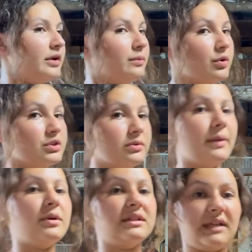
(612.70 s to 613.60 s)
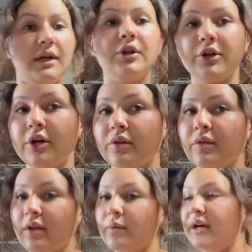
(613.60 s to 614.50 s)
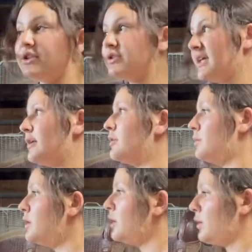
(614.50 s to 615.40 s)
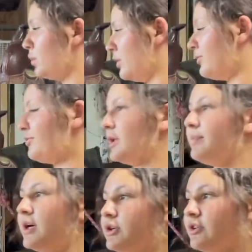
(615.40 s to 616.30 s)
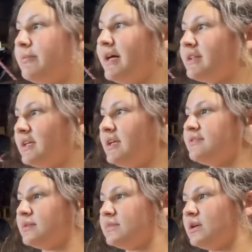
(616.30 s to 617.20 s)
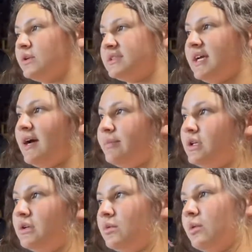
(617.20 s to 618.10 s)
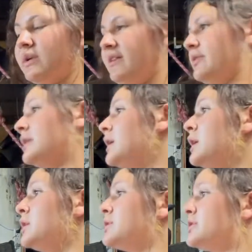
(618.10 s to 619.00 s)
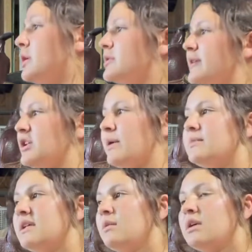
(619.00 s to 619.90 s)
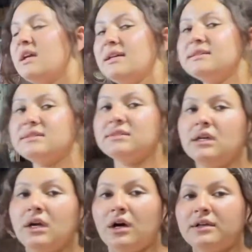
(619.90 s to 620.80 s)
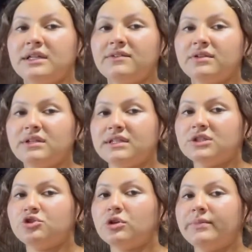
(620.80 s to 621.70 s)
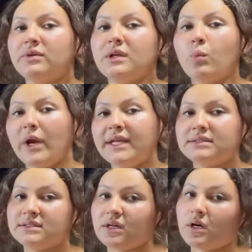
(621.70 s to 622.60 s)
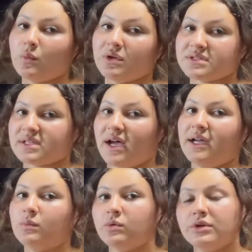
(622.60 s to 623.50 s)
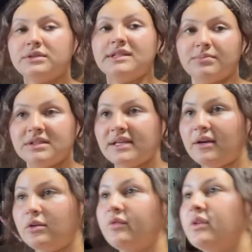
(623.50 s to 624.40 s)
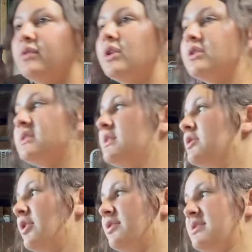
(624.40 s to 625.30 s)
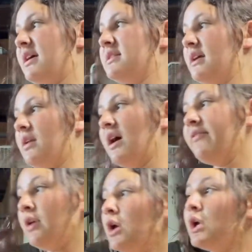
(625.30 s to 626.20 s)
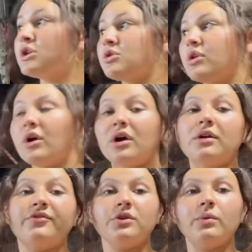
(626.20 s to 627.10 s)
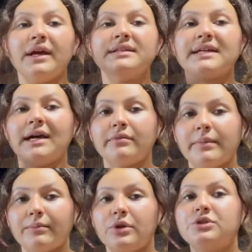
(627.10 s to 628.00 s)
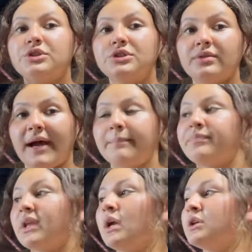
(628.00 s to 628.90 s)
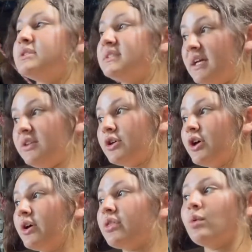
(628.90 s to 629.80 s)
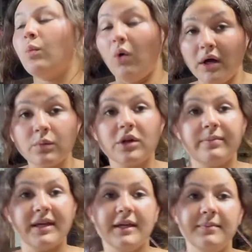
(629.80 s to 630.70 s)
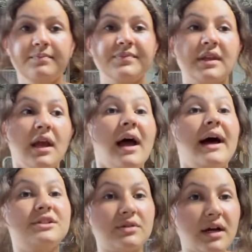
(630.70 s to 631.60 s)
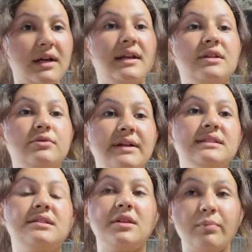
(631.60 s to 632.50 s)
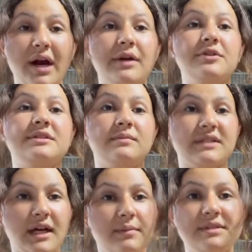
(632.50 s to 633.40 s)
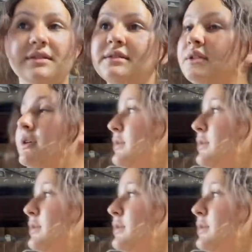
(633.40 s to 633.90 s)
important to remember to tighten your girth. Otherwise your saddle will flip under the belly if something was to happen or whatever. So especially when I'm dealing with kids, unevenly distributed weight on one side would tip the saddle over if the girth's not tight enough. So there are a few ways I remember to do that, to tighten the girth. One would be, I do not connect the reins to the bridle sometimes until